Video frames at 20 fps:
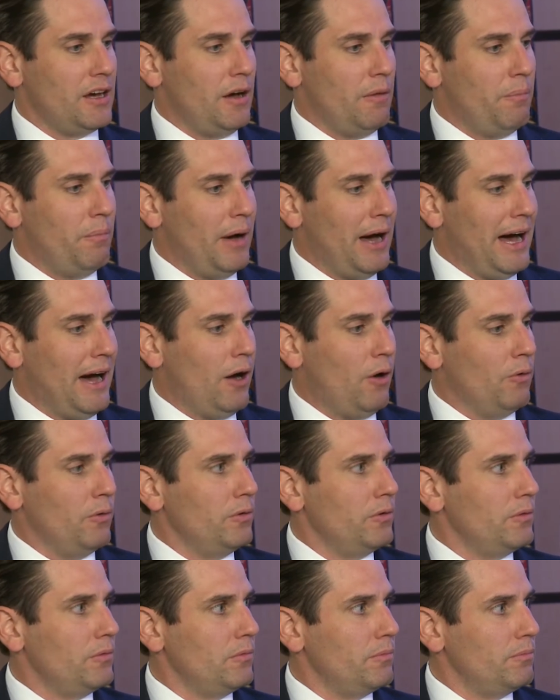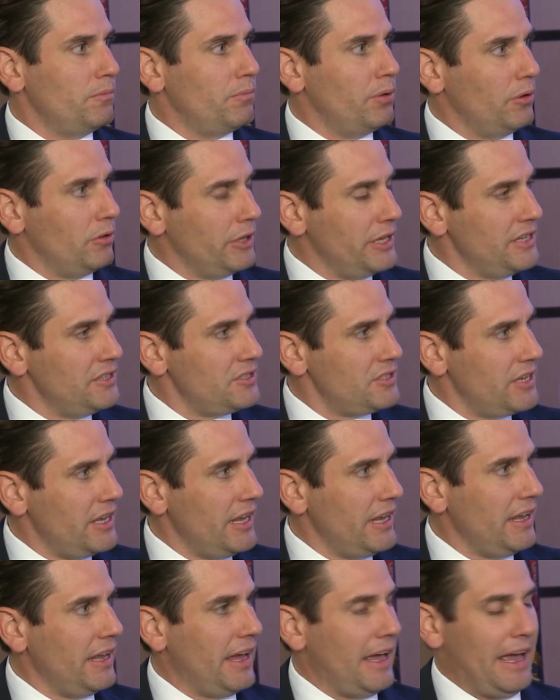about
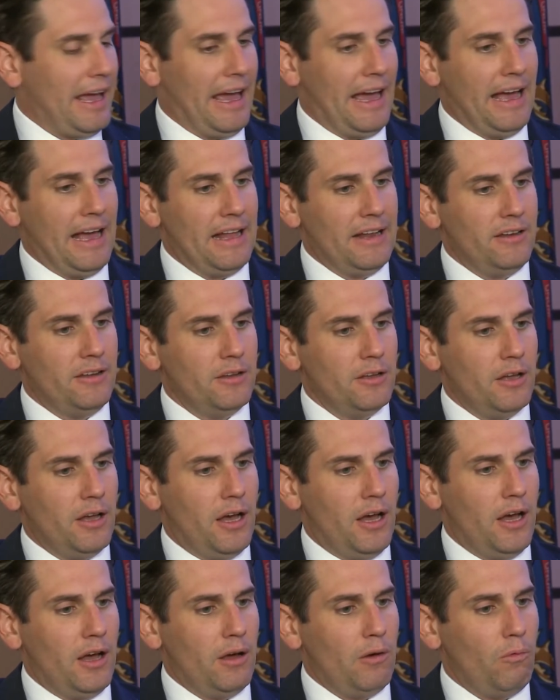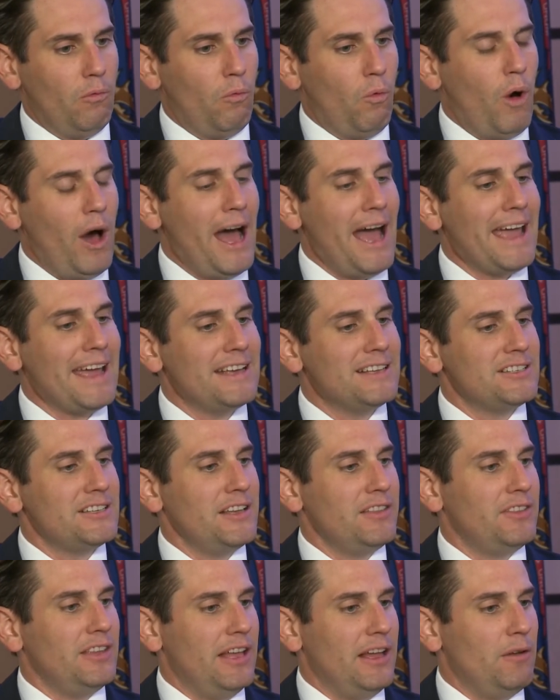policing, and why is
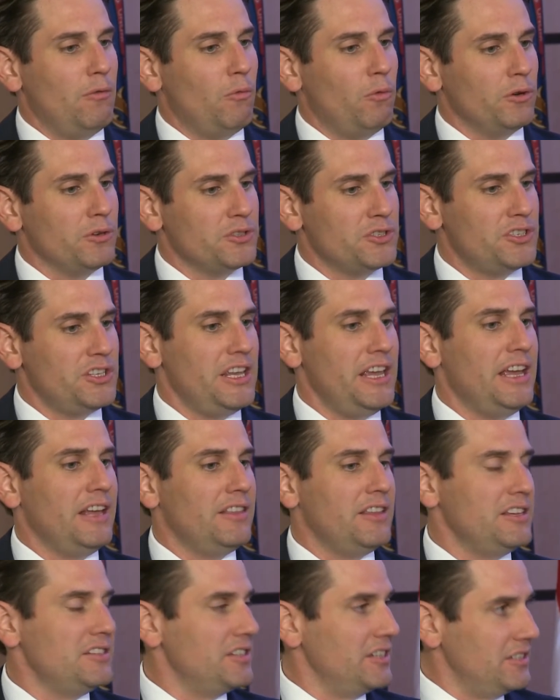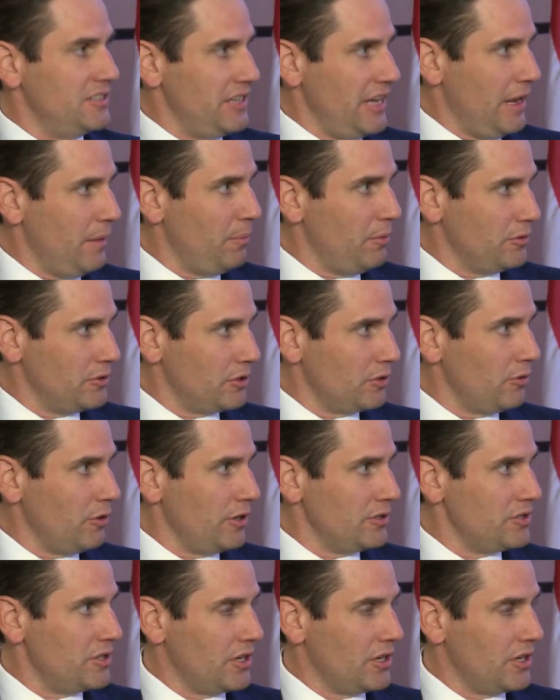it that we're seeing these examples across the